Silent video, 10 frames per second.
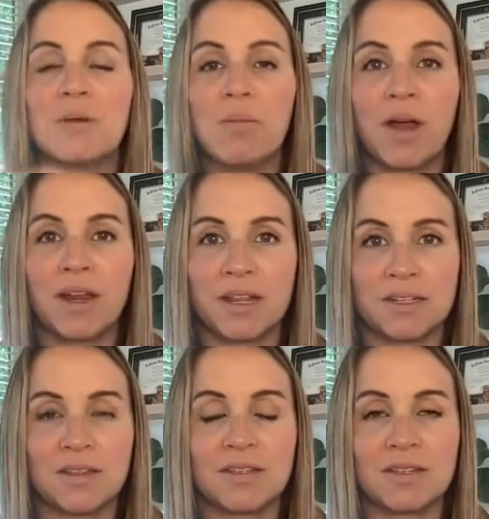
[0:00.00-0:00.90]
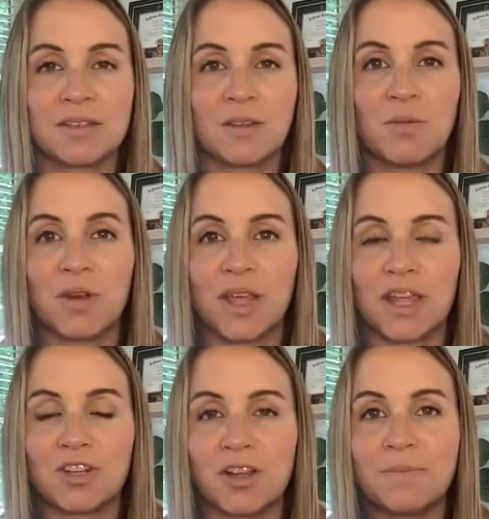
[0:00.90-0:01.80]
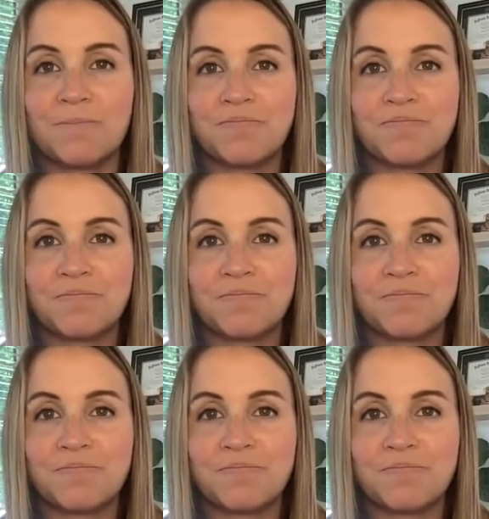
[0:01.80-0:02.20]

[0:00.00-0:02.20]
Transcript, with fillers: bought into this communication.